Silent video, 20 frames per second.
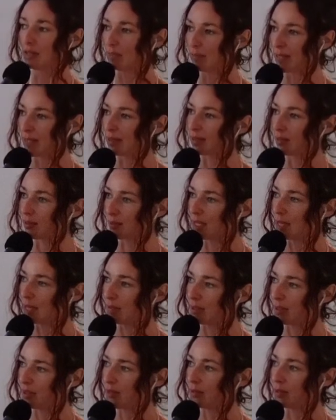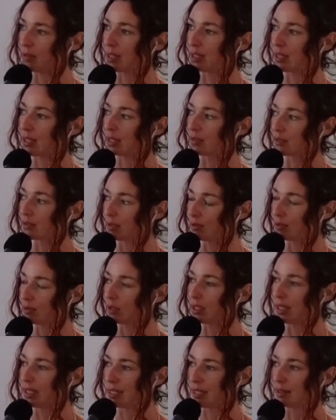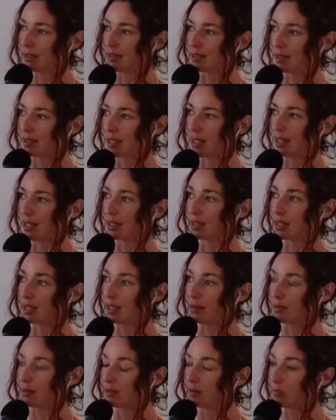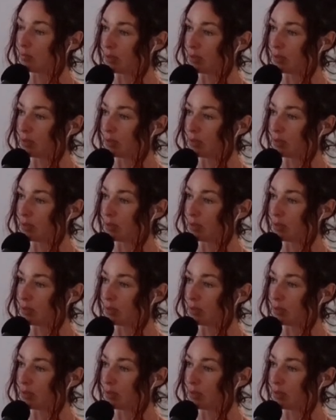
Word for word: spend some time alone and like start looking at these things and